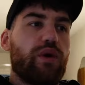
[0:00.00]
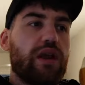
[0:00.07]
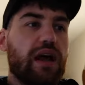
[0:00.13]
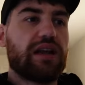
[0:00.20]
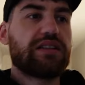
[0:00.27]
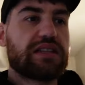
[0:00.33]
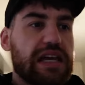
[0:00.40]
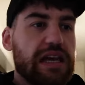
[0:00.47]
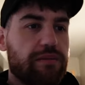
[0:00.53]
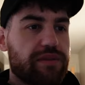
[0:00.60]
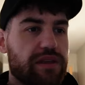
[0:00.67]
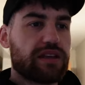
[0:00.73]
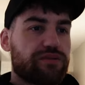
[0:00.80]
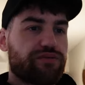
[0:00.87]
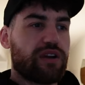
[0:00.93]
We like to keep
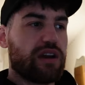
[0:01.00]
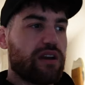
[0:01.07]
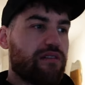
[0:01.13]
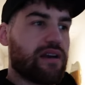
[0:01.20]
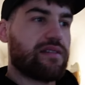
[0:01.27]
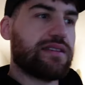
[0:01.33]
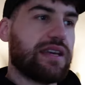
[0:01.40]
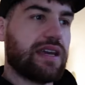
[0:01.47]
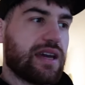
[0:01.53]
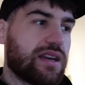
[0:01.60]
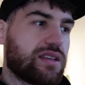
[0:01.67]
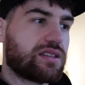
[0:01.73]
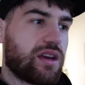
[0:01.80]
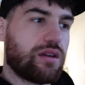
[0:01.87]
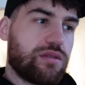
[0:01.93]
things real around here,
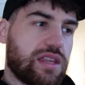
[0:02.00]
so